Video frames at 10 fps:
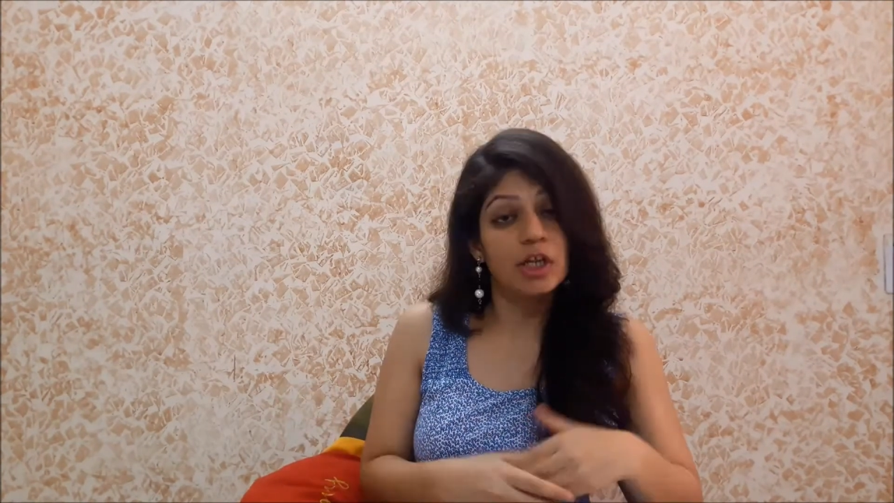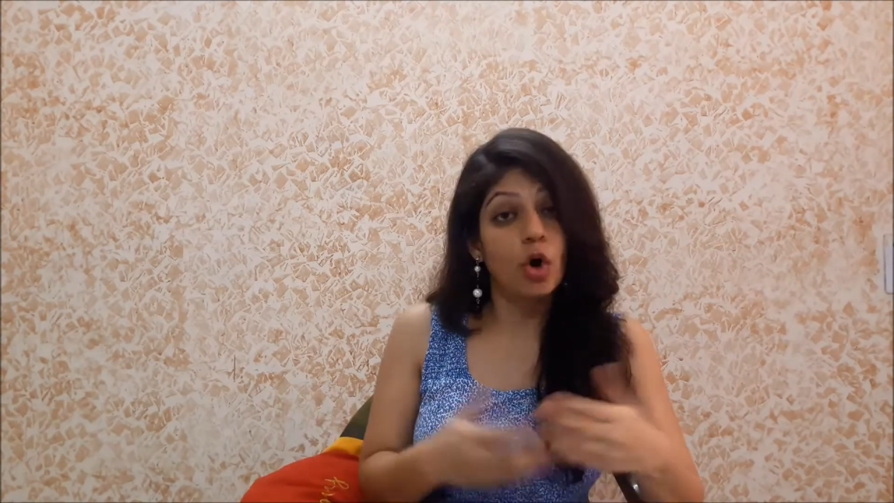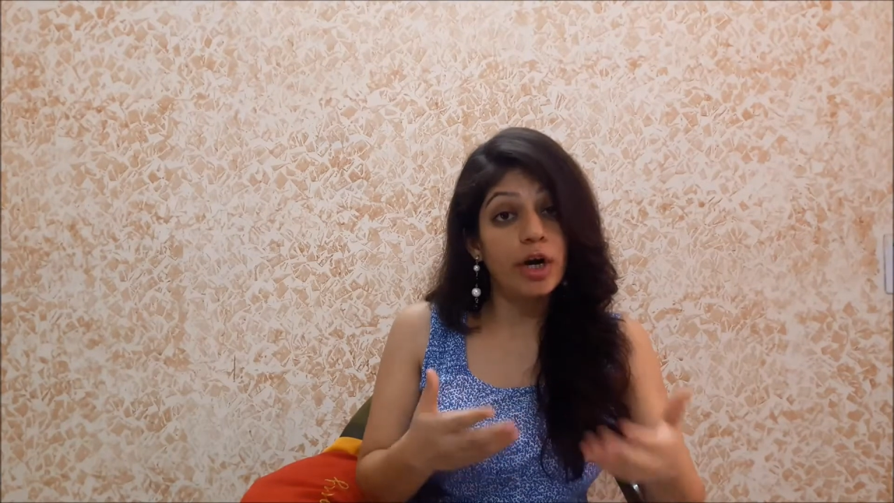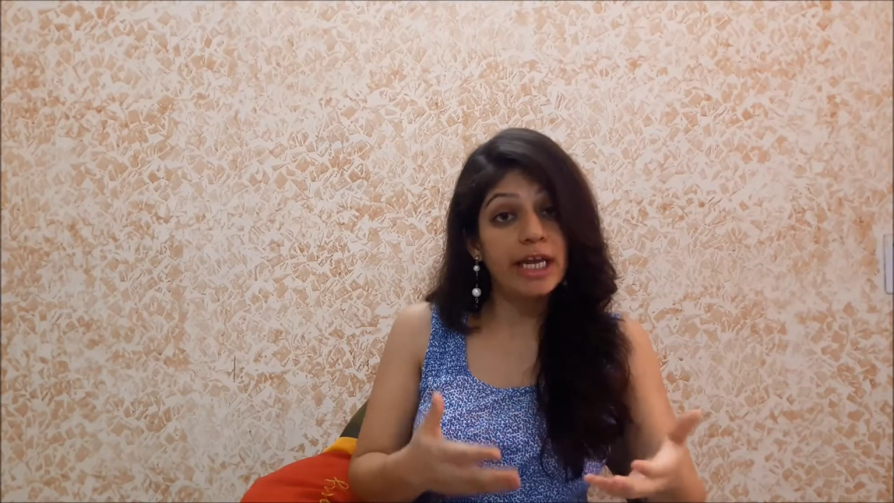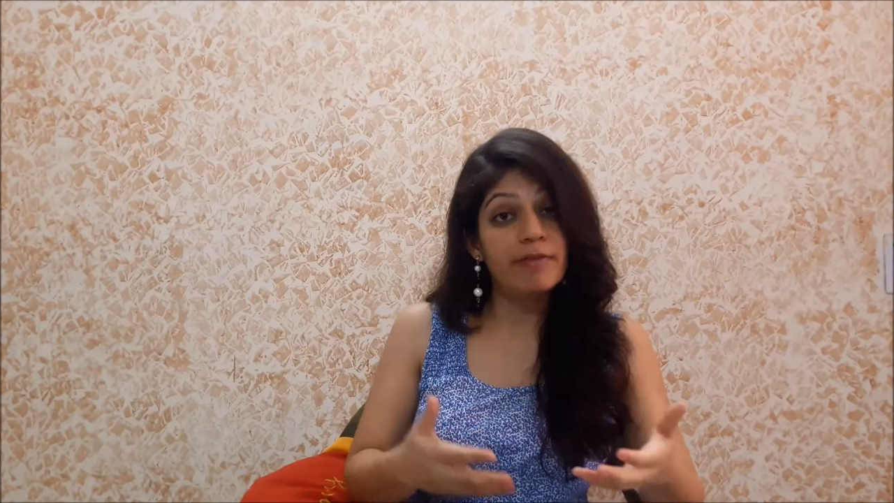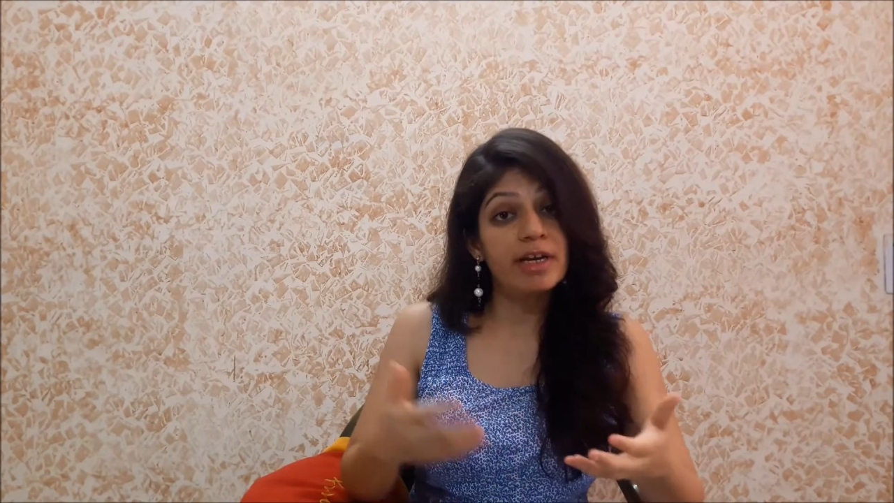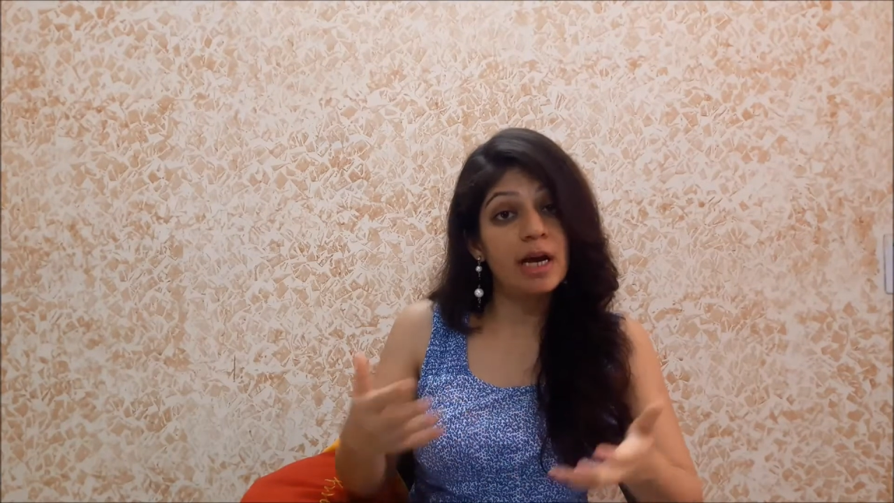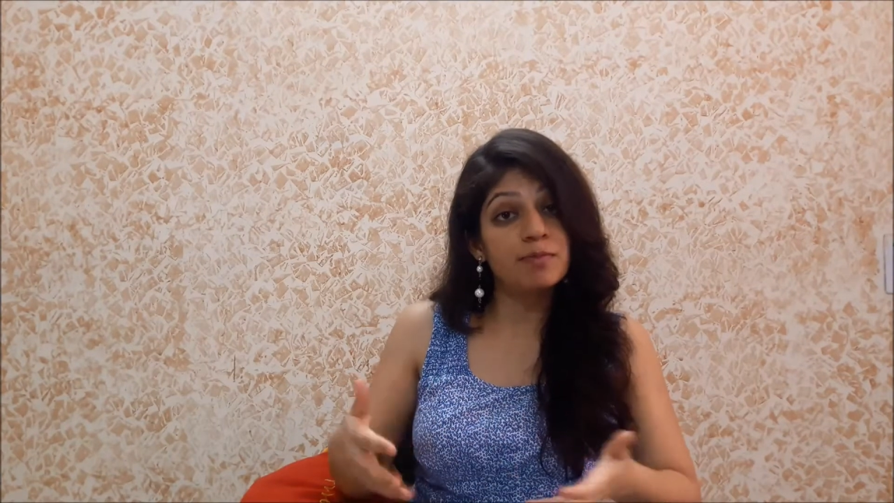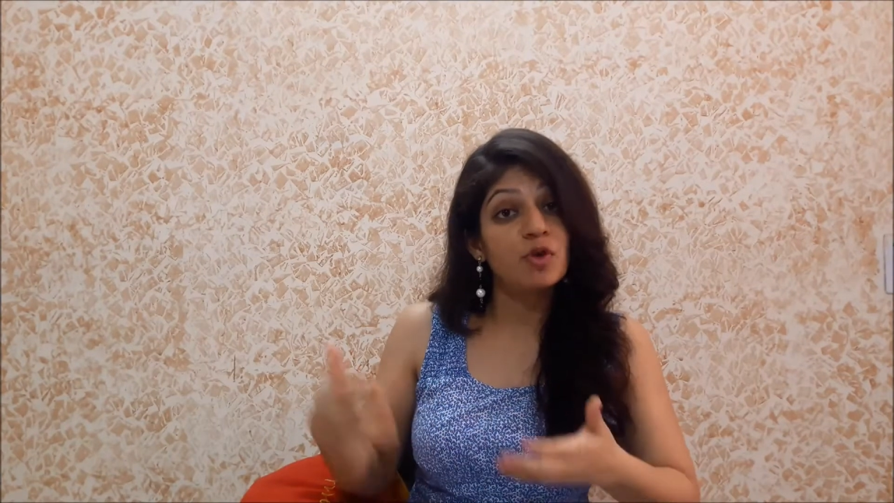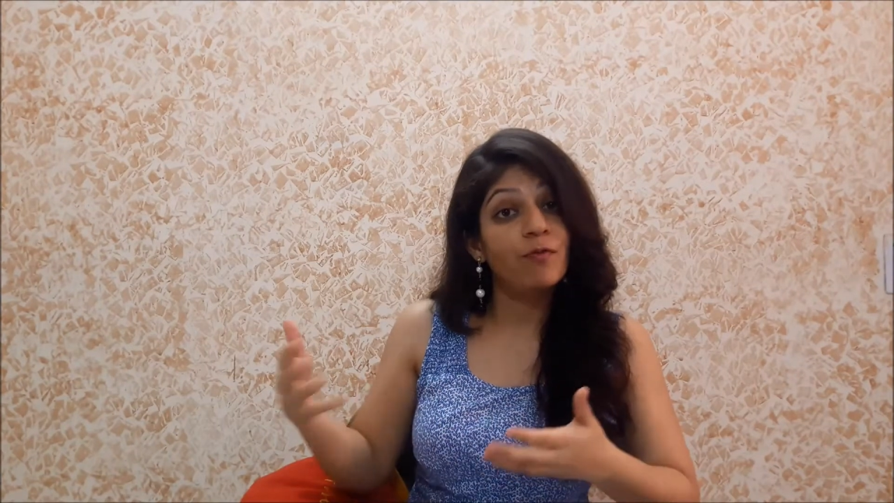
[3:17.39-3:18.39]
or even
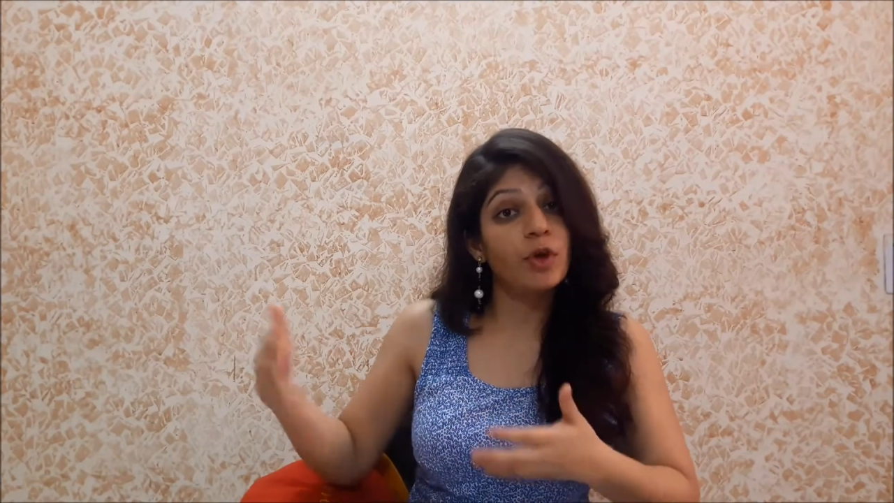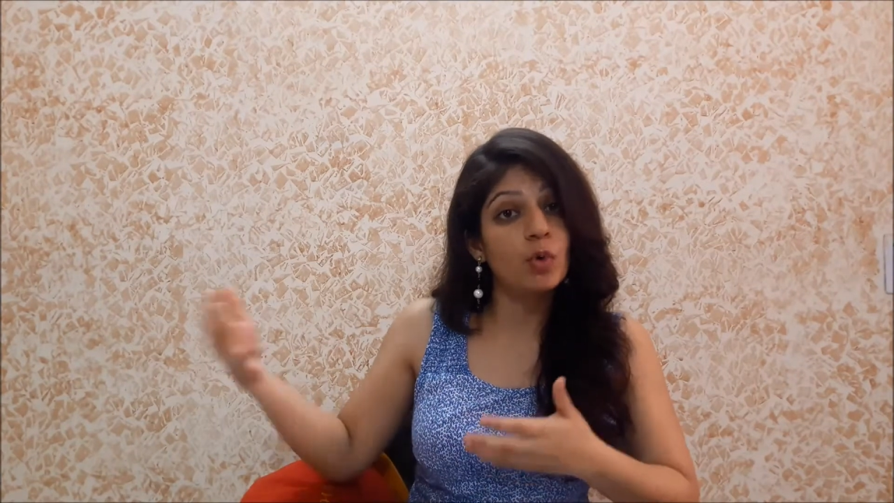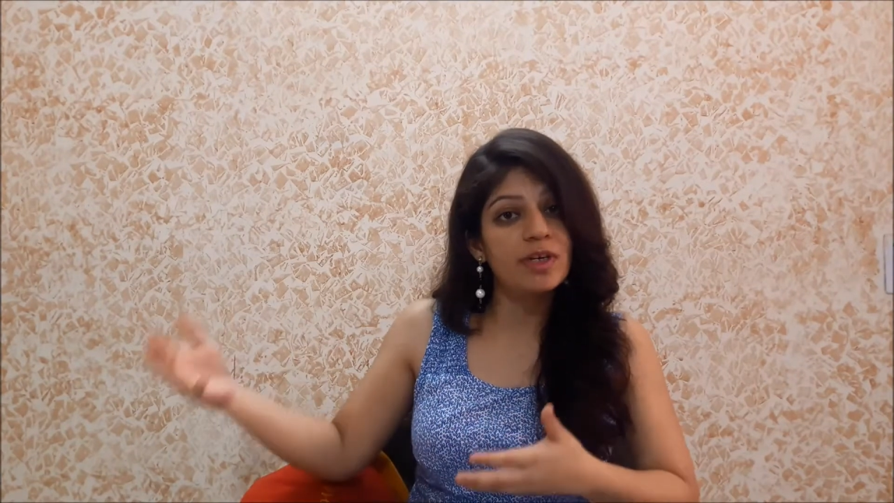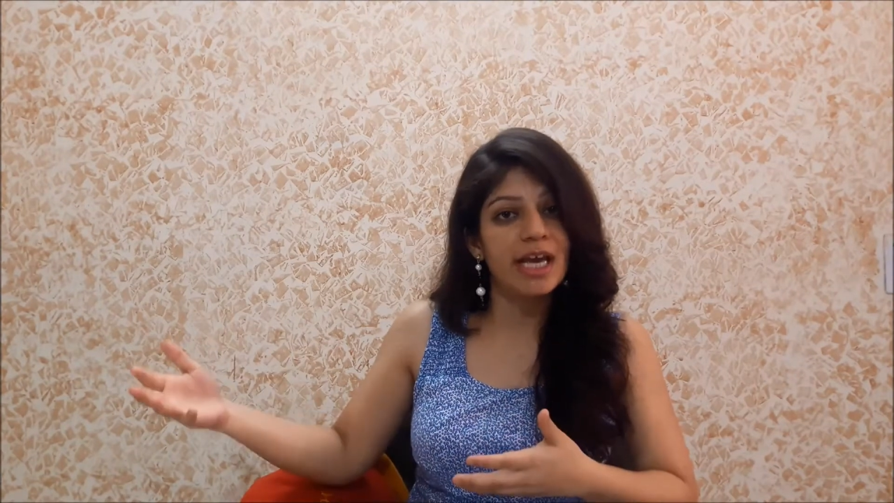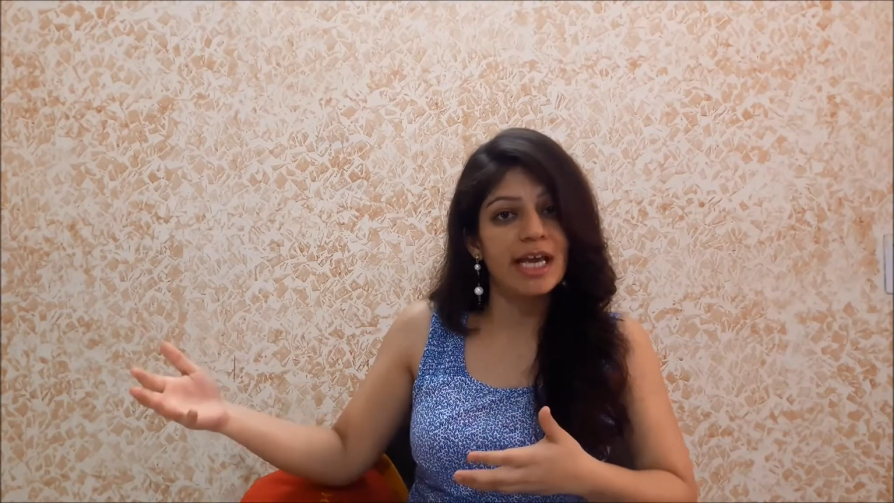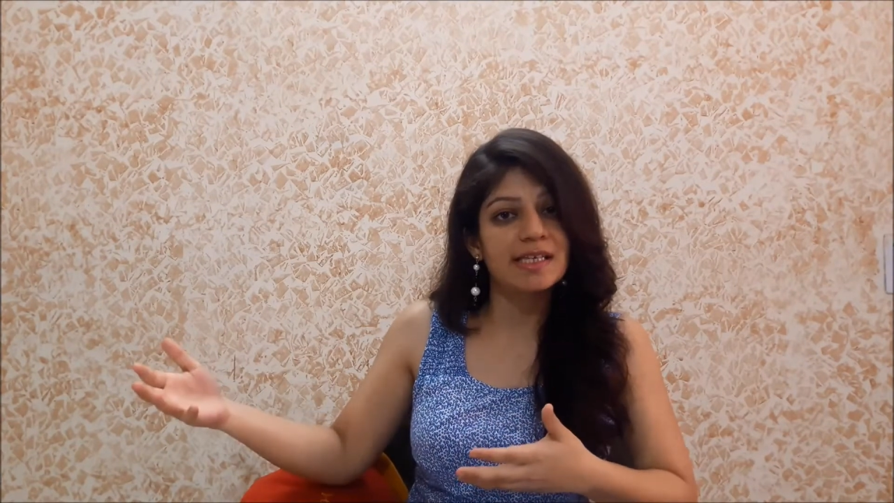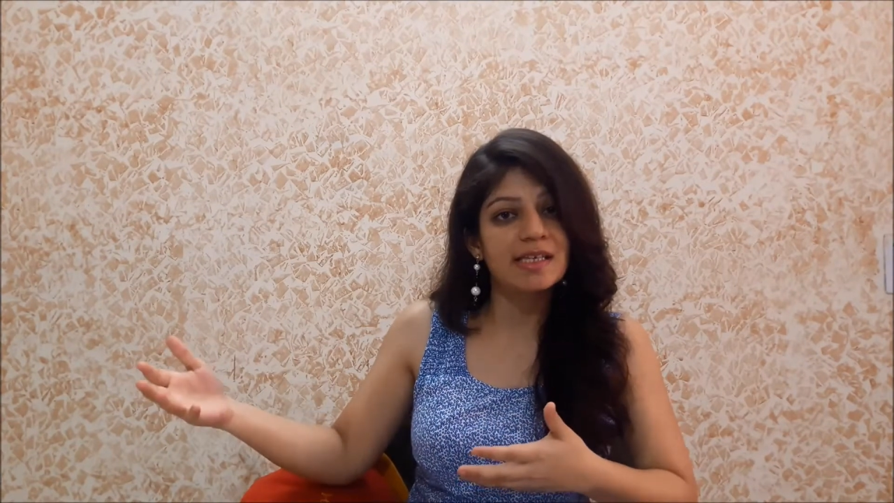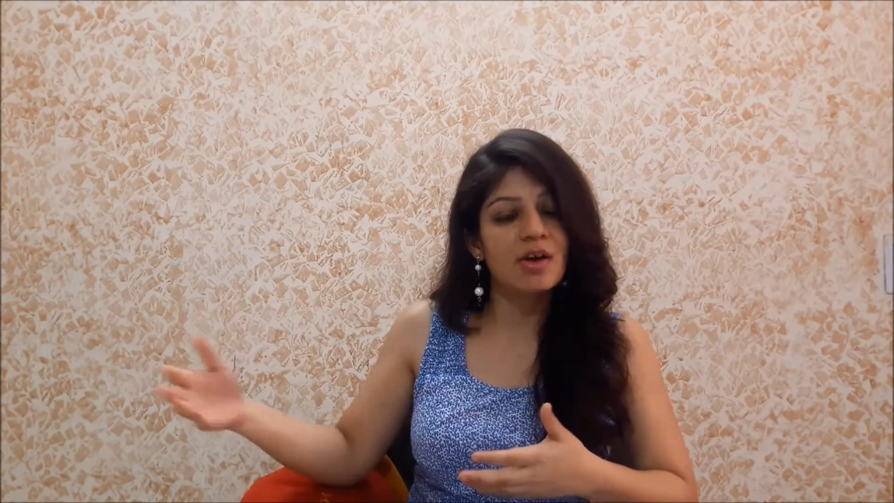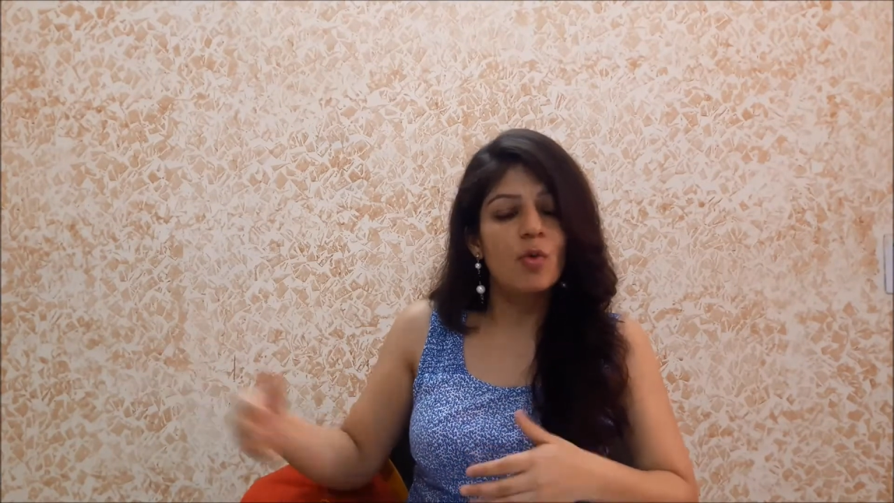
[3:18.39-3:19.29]
up to few days